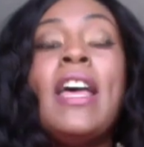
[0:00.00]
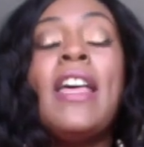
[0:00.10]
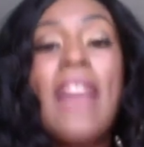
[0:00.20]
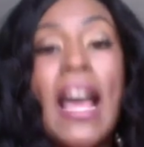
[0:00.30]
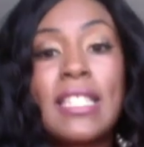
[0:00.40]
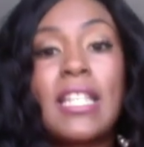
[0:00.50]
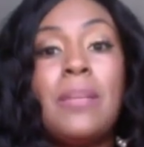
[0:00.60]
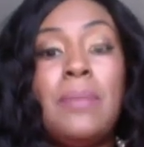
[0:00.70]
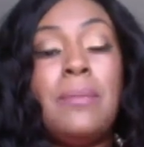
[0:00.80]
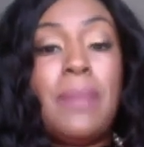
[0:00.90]
that's
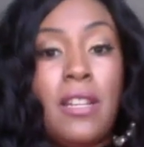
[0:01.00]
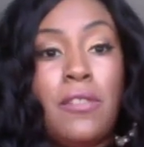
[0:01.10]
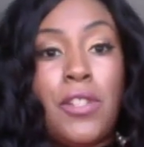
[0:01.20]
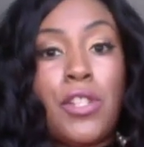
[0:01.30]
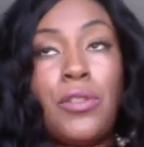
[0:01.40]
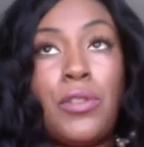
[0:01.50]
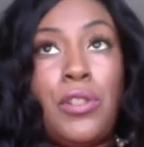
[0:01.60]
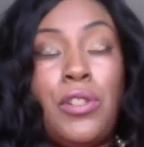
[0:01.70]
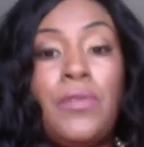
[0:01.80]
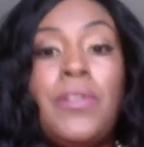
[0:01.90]
going to be beneficial to you.